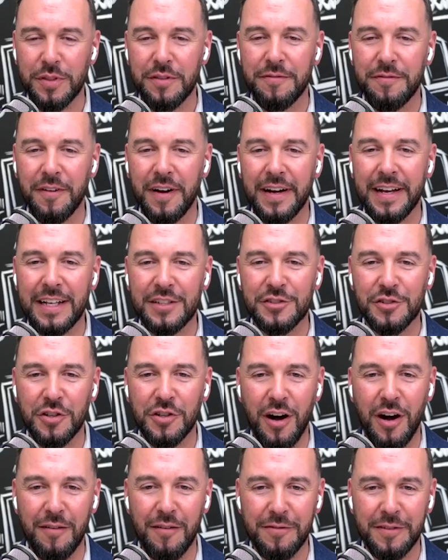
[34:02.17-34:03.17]
the financial
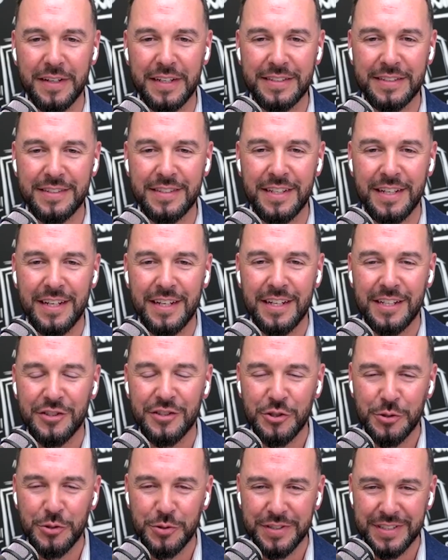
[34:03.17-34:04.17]
confidence
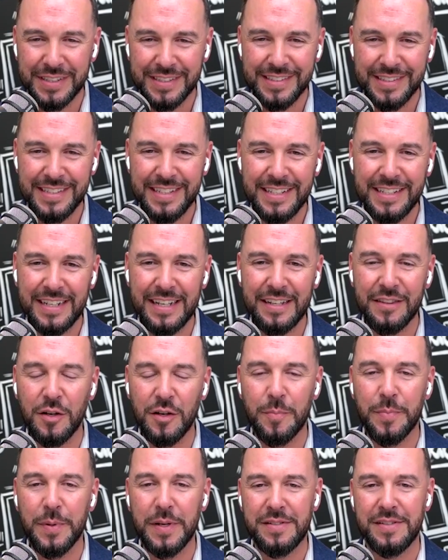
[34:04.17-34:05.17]
to succeed in their
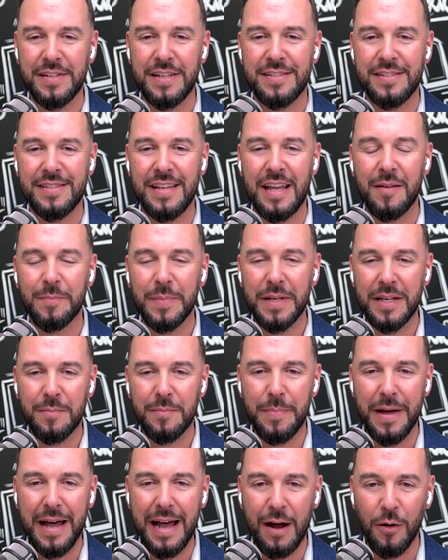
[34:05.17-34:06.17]
business and be
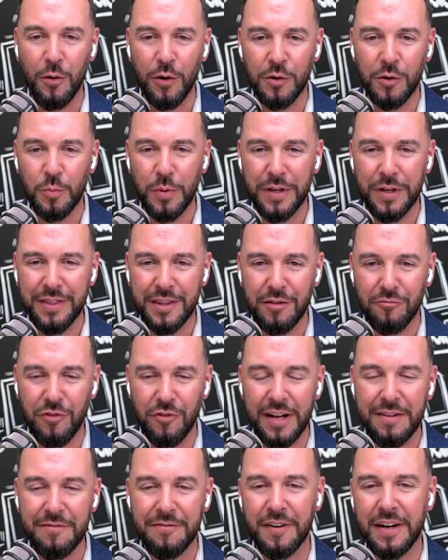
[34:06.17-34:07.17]
empowered with the
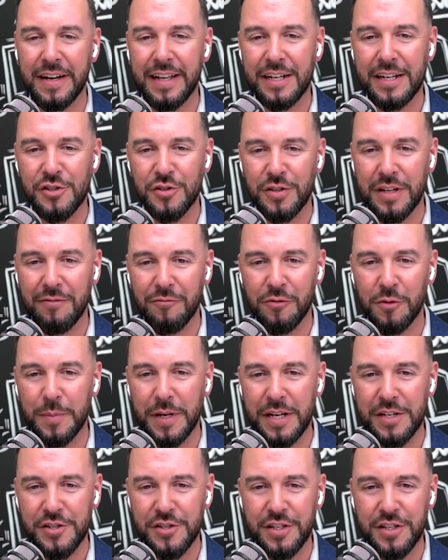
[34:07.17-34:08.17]
right financial
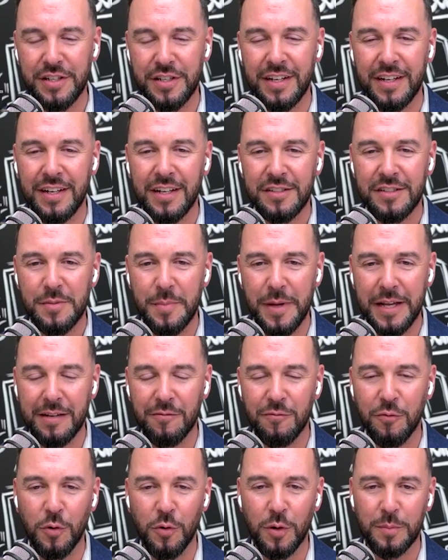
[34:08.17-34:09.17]
information to make
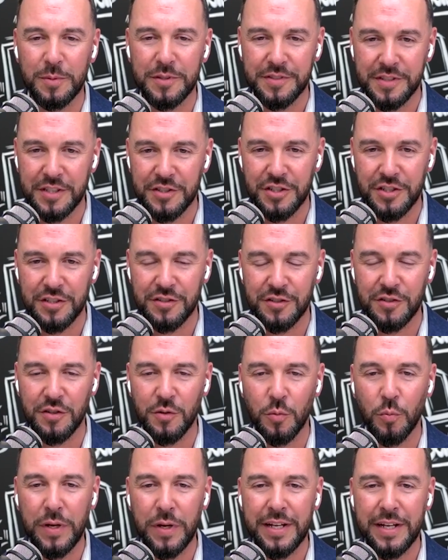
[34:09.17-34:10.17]
informed decisions so
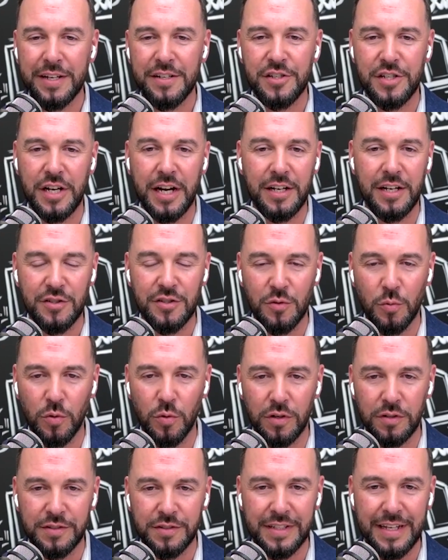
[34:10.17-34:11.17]
that we can change the
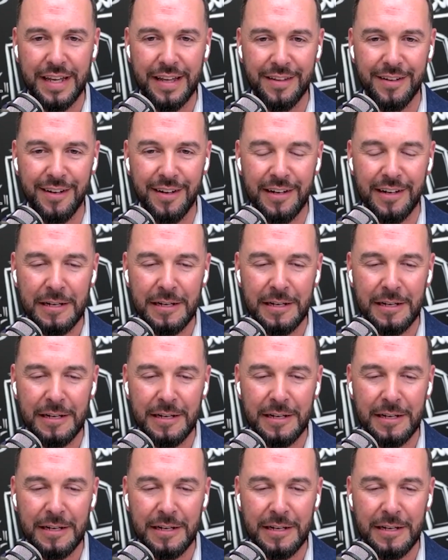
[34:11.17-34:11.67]
world together.